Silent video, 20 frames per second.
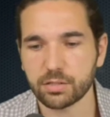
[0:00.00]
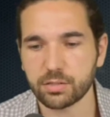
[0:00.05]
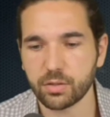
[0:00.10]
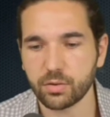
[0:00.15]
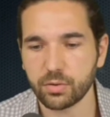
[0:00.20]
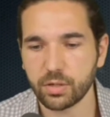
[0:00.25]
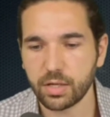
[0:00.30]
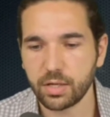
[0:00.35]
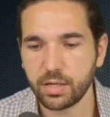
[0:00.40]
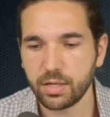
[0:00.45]

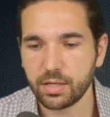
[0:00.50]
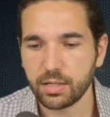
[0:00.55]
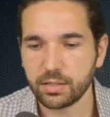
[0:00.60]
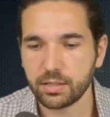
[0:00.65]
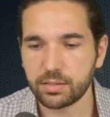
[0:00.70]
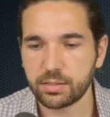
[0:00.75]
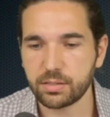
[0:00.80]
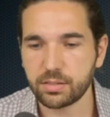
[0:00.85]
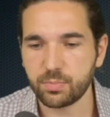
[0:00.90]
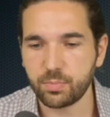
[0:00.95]
So
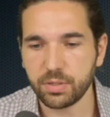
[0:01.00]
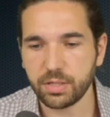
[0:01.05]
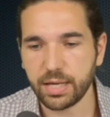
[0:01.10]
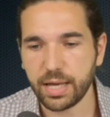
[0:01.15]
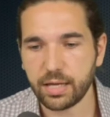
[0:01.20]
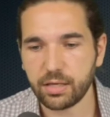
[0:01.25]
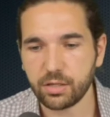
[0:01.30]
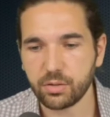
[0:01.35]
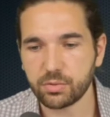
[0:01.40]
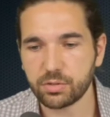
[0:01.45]
this is
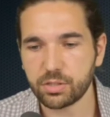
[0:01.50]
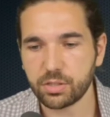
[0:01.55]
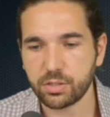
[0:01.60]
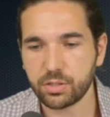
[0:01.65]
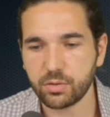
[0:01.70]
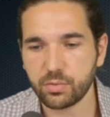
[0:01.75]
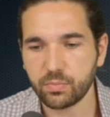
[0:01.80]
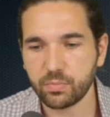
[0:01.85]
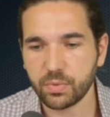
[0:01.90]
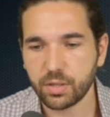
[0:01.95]

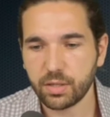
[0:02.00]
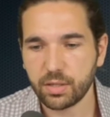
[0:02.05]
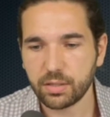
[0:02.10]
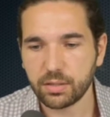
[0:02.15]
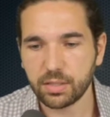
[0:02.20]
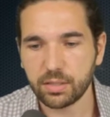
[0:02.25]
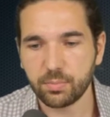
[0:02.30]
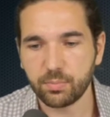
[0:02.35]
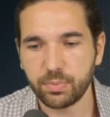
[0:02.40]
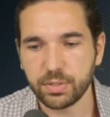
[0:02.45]
BAU2,
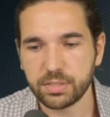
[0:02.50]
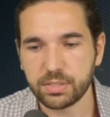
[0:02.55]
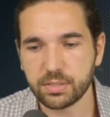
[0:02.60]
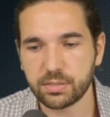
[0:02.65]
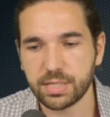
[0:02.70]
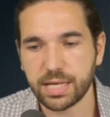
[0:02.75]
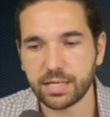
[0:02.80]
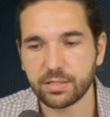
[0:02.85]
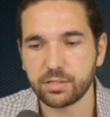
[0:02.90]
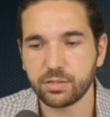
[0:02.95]
the
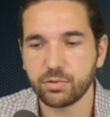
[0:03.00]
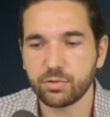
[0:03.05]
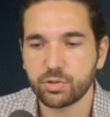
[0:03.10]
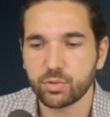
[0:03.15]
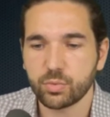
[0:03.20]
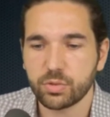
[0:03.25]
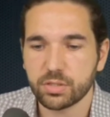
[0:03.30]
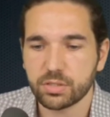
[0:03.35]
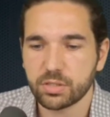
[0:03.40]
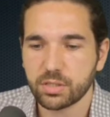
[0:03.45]
business as
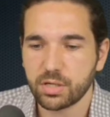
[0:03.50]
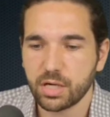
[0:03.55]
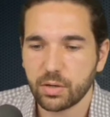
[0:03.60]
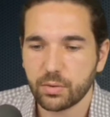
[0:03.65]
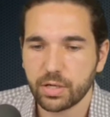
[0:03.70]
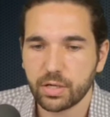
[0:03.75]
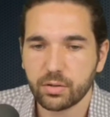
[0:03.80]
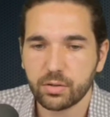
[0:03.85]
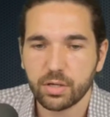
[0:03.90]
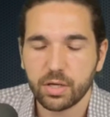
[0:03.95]
usual
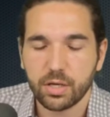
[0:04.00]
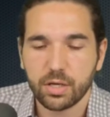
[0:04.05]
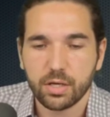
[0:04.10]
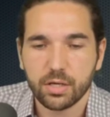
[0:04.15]
scenario.